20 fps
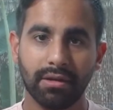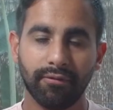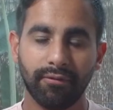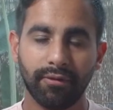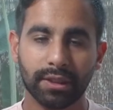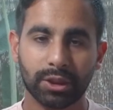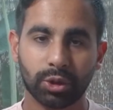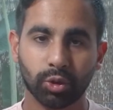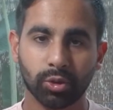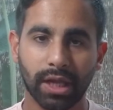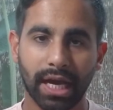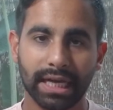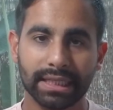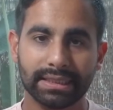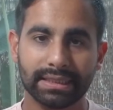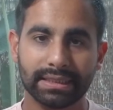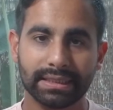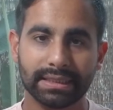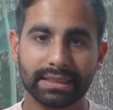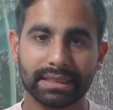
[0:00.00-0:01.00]

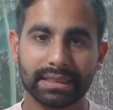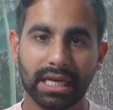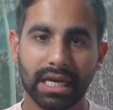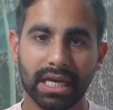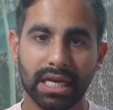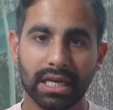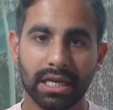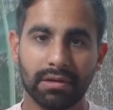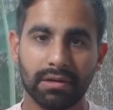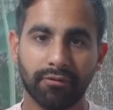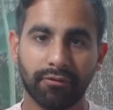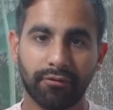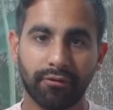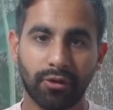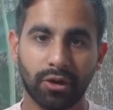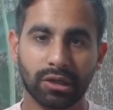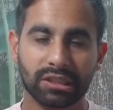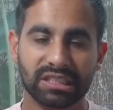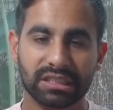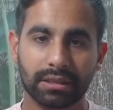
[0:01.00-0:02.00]
visualize this in
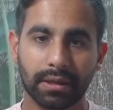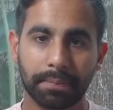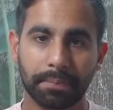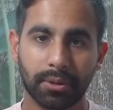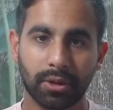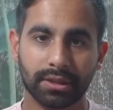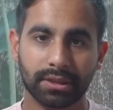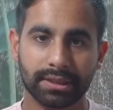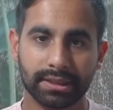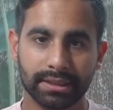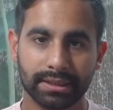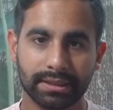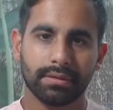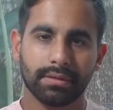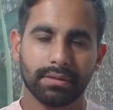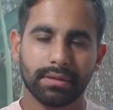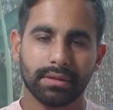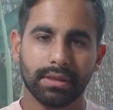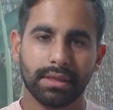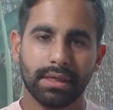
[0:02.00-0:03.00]
first person.